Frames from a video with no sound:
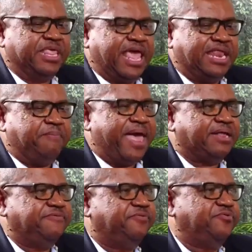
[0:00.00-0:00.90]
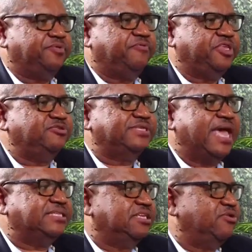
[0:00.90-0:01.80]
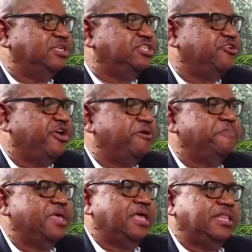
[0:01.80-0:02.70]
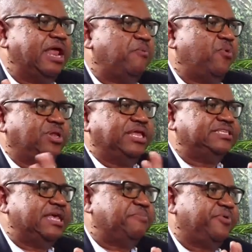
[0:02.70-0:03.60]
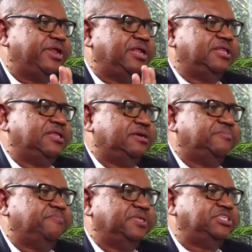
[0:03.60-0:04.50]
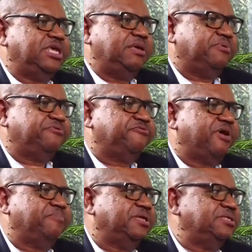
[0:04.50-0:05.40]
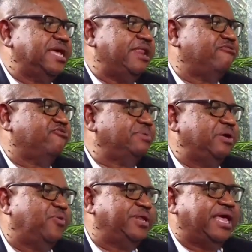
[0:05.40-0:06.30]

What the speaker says: get it back for use as an auditorium. That wall that separated the chamber from the dining room, they want